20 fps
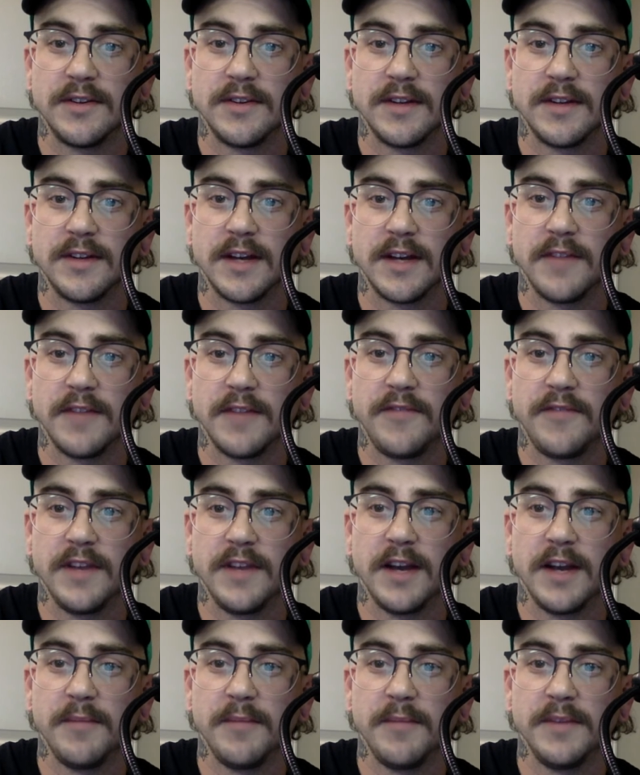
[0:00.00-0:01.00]

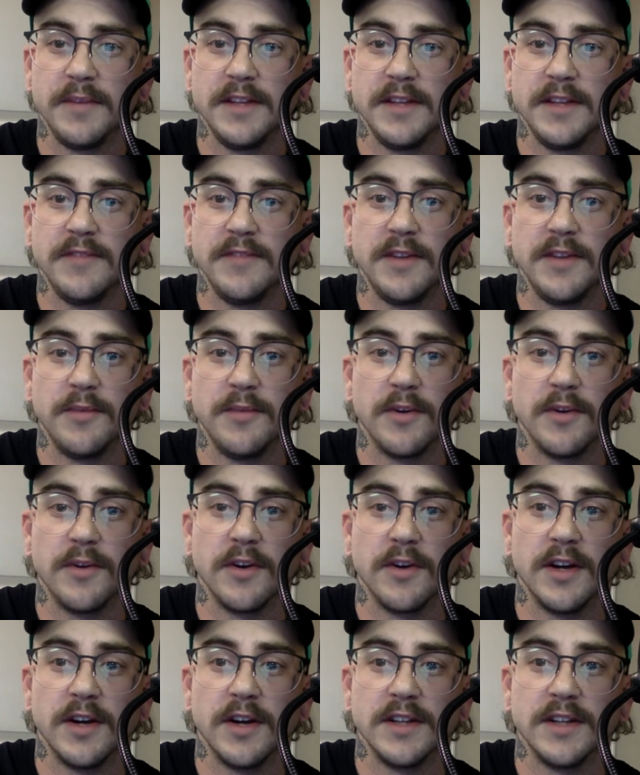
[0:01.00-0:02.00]
I believe they were
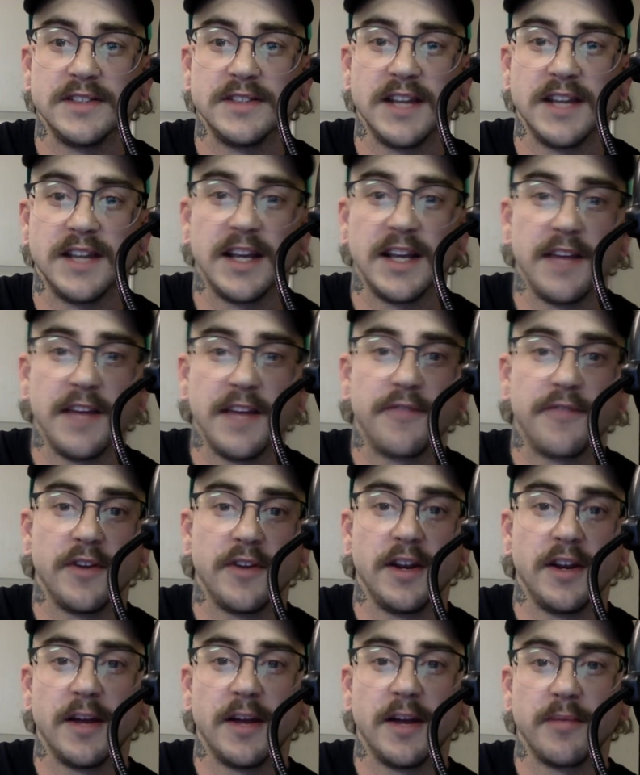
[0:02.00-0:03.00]
a
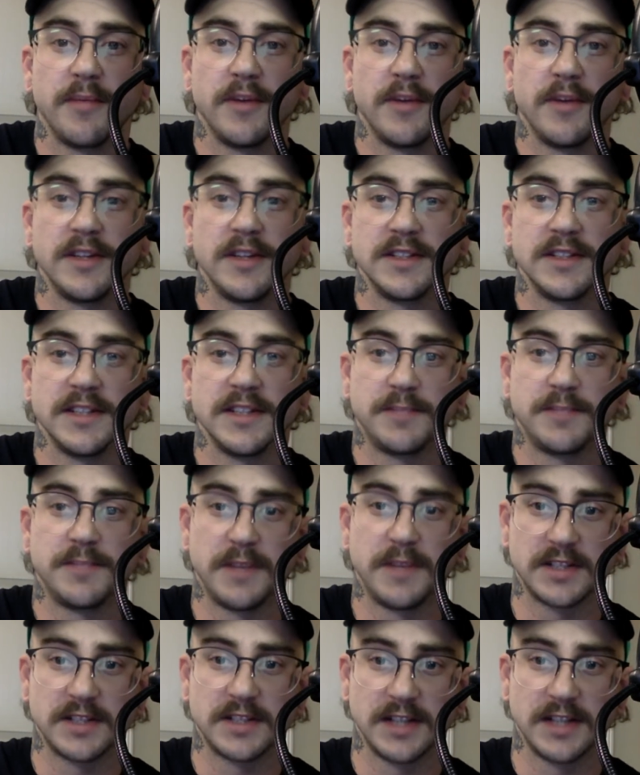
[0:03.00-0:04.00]
CIA-fronted operation that
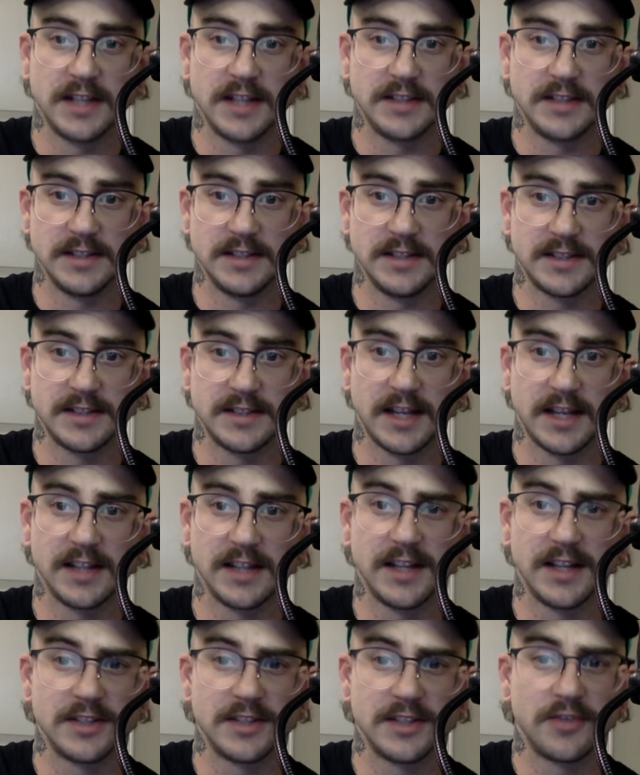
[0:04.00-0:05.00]
specialized in
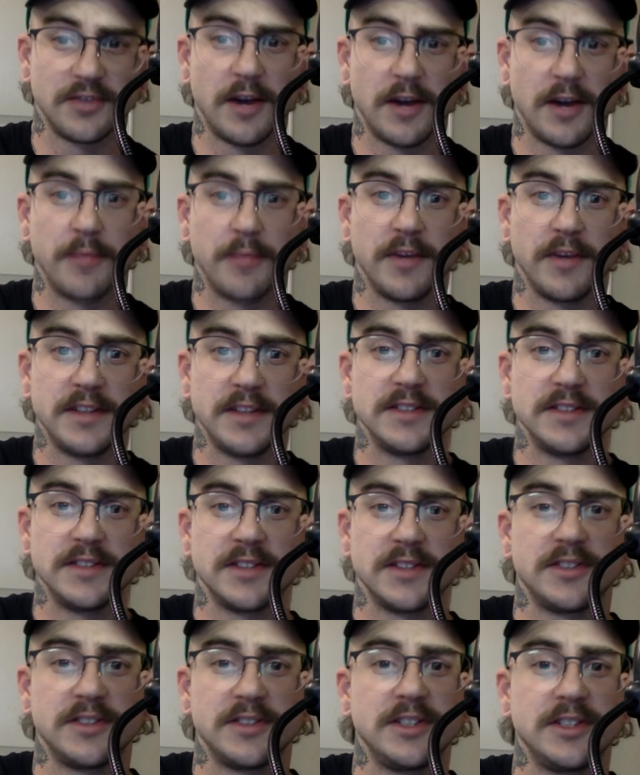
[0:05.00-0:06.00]
psychological operations
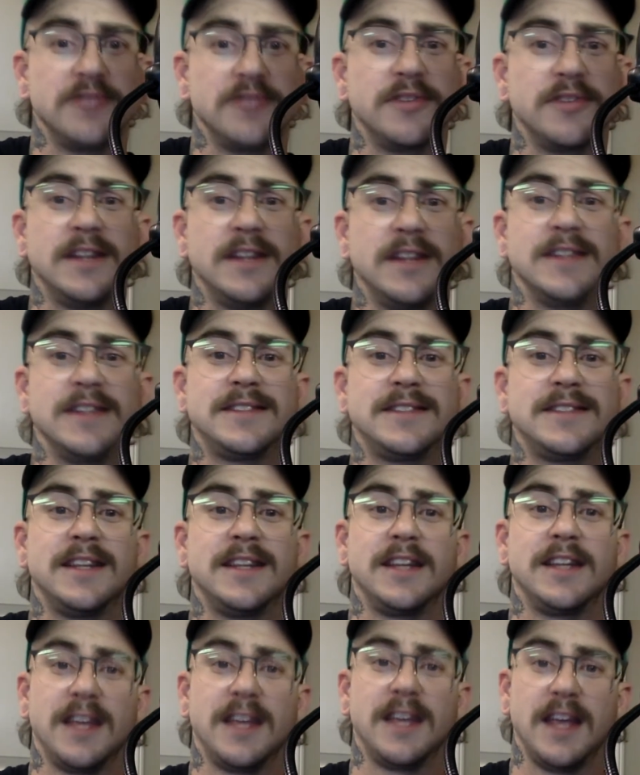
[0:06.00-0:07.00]
on children and the
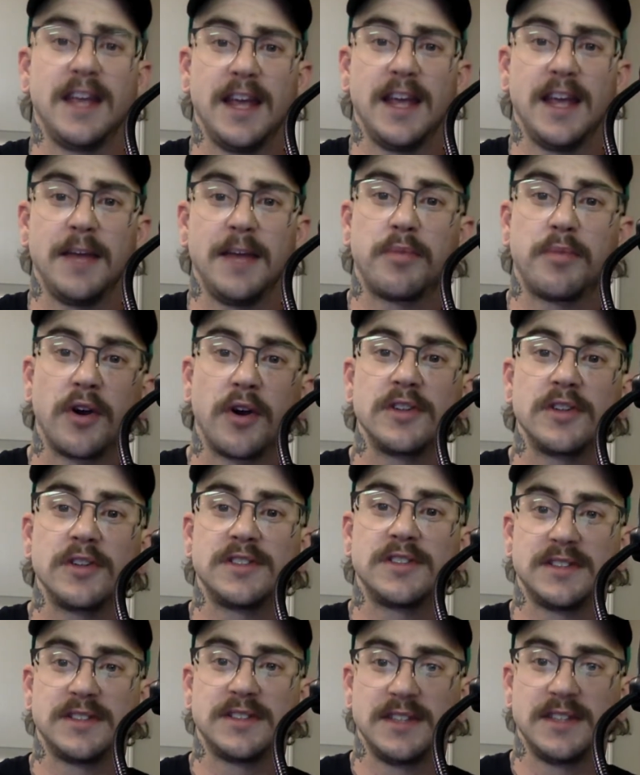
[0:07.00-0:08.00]
selling and
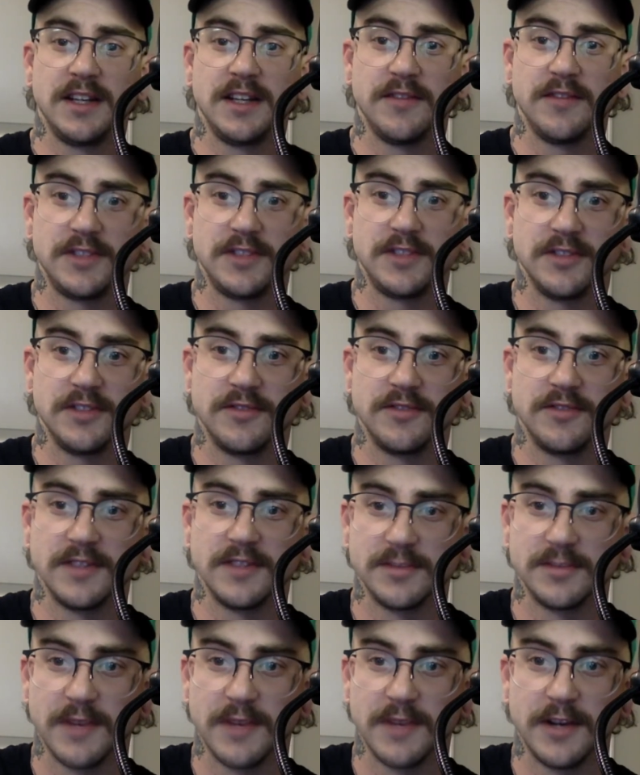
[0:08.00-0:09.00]
purchasing of children as
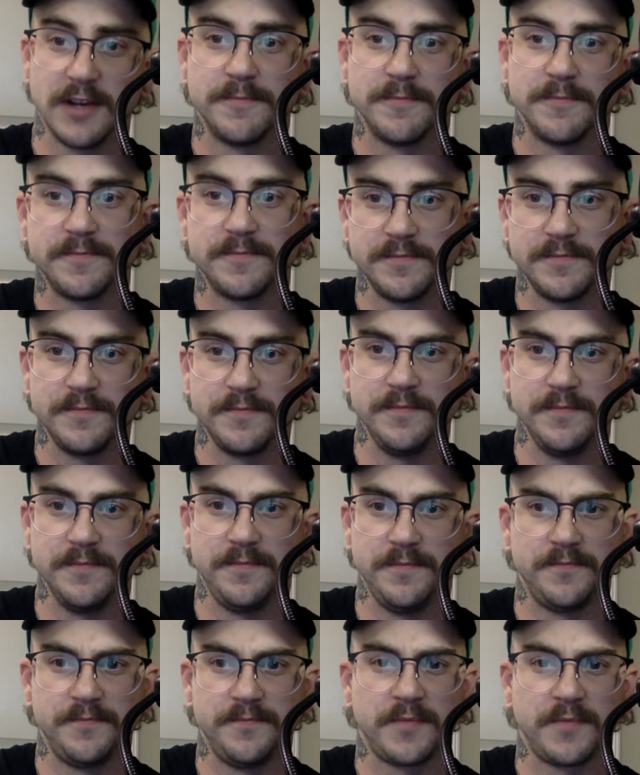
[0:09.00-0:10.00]
well.
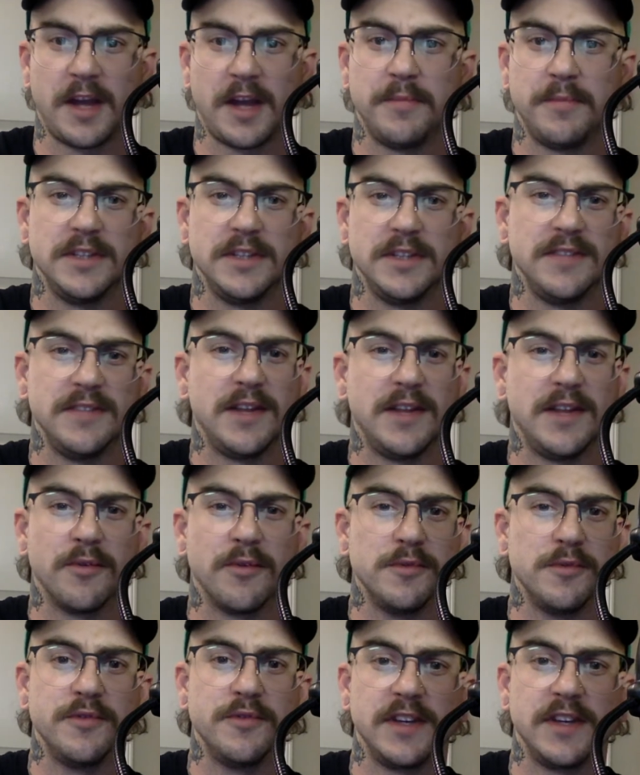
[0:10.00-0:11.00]
I believe they were
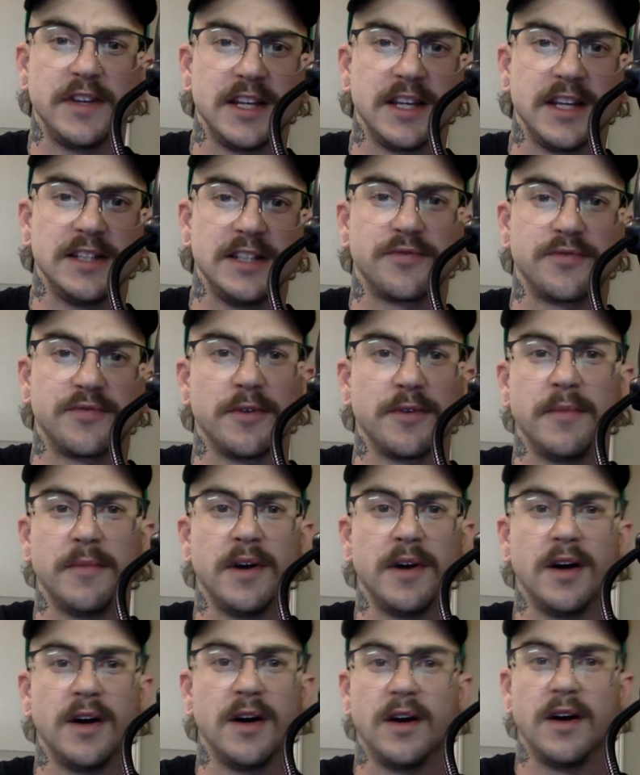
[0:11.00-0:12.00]
moving kids from
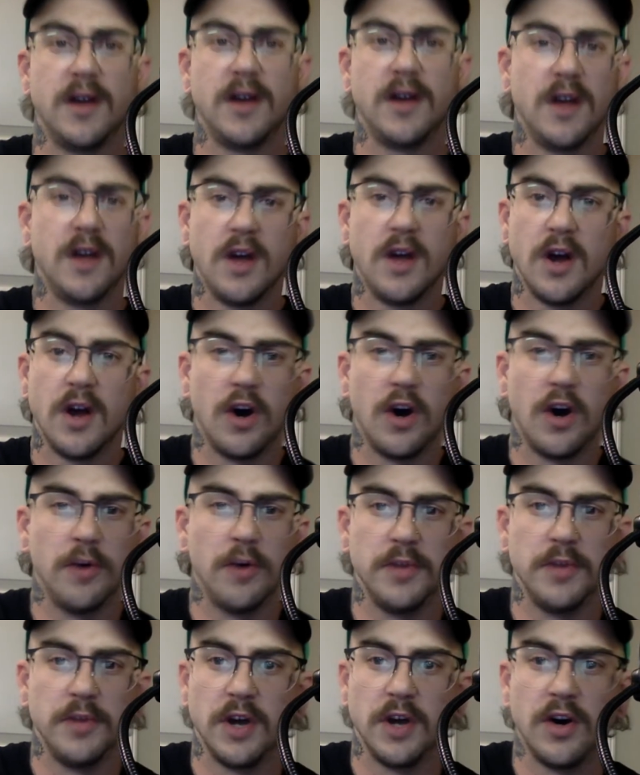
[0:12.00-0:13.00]
home
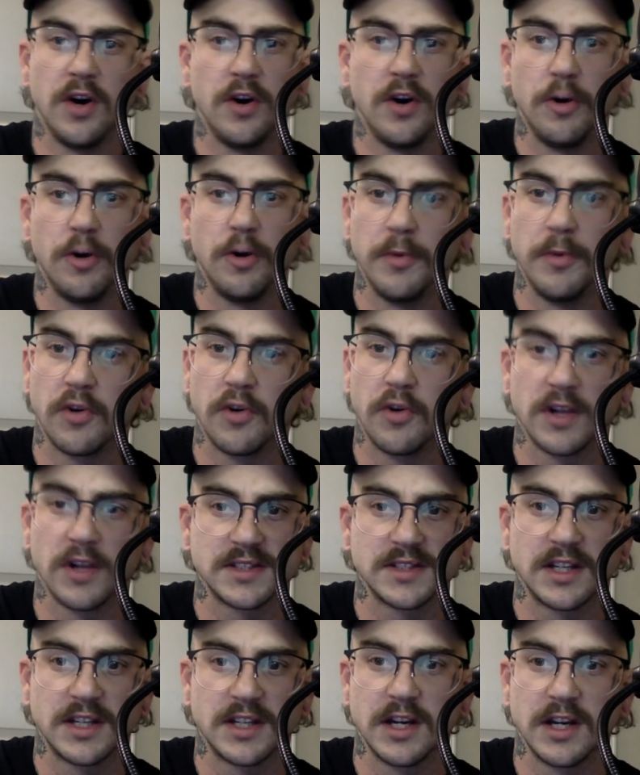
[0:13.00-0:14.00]
to home across
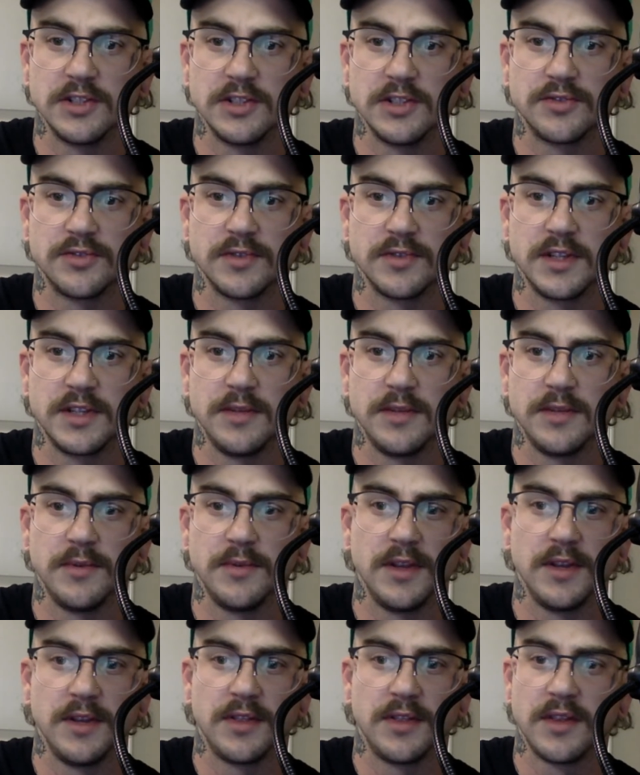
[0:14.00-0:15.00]
the country with,